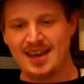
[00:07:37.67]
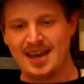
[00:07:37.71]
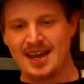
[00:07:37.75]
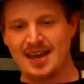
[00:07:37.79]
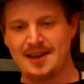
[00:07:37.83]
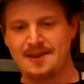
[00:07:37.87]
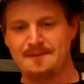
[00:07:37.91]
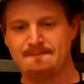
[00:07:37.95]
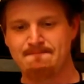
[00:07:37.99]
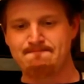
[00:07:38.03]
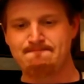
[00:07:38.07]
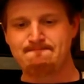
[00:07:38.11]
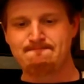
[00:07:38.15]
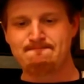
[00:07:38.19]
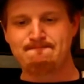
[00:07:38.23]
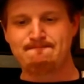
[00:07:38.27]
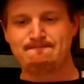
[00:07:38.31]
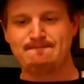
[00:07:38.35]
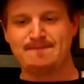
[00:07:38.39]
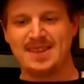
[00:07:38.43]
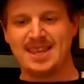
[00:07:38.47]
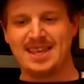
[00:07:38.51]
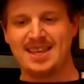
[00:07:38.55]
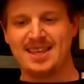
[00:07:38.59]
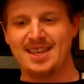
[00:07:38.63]
Um,
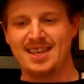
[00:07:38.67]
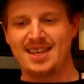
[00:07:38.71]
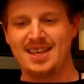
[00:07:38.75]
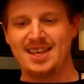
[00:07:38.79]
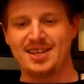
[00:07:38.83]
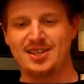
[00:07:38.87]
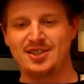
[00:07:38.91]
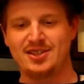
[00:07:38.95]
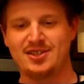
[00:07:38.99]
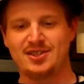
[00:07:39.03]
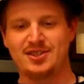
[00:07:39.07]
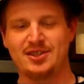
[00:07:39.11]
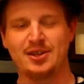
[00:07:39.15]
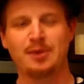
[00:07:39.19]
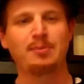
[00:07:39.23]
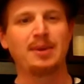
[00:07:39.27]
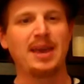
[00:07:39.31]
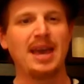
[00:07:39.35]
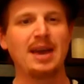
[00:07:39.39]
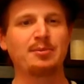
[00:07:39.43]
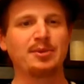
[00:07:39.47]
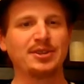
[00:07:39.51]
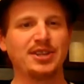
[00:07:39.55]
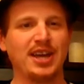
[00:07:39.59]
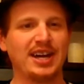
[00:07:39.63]
to
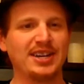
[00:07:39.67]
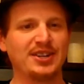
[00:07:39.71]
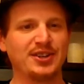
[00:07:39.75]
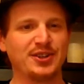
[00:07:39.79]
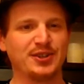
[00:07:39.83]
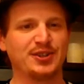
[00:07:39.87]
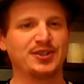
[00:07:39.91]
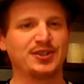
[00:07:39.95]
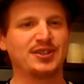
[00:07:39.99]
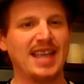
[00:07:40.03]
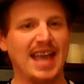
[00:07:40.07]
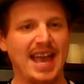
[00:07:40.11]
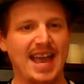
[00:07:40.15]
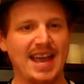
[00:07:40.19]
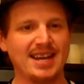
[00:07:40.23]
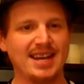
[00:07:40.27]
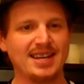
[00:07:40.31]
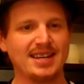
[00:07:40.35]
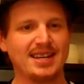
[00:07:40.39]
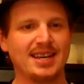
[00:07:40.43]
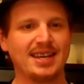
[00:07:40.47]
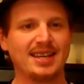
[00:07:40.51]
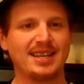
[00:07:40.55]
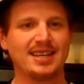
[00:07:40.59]
be able to understand